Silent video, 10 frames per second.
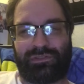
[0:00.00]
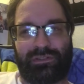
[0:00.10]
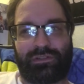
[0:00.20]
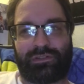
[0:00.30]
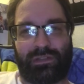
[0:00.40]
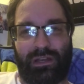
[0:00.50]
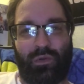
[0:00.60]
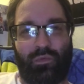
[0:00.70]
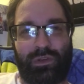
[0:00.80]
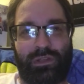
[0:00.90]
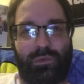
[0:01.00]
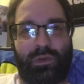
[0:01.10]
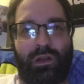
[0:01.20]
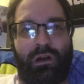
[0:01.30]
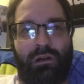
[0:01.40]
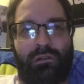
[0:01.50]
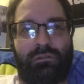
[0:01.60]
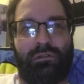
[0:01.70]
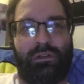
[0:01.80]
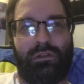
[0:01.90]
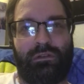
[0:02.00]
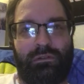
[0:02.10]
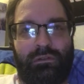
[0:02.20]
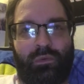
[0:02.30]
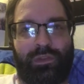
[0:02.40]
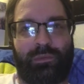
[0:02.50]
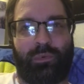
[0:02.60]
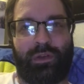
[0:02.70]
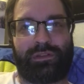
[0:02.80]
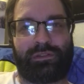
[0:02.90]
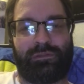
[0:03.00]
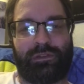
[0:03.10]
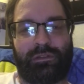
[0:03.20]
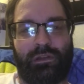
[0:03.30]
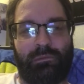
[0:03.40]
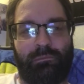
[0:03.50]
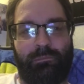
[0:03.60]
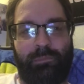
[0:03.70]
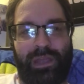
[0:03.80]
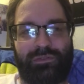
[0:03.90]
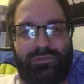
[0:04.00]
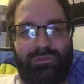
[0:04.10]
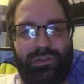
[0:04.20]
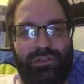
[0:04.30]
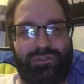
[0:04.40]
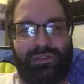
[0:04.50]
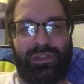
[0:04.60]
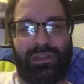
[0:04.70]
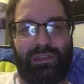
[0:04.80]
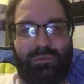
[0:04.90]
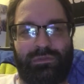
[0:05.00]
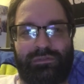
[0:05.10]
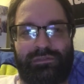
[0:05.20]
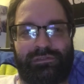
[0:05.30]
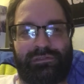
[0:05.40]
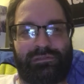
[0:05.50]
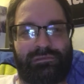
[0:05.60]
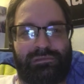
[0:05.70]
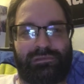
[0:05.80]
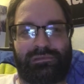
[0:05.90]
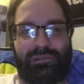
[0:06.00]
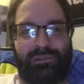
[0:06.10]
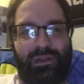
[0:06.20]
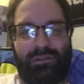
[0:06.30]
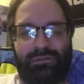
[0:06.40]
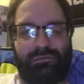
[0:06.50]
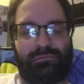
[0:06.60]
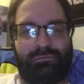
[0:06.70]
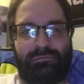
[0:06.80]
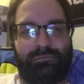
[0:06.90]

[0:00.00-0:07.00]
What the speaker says: edition. I don't really recall what the price of the Panzerhund Edition. I think it was $150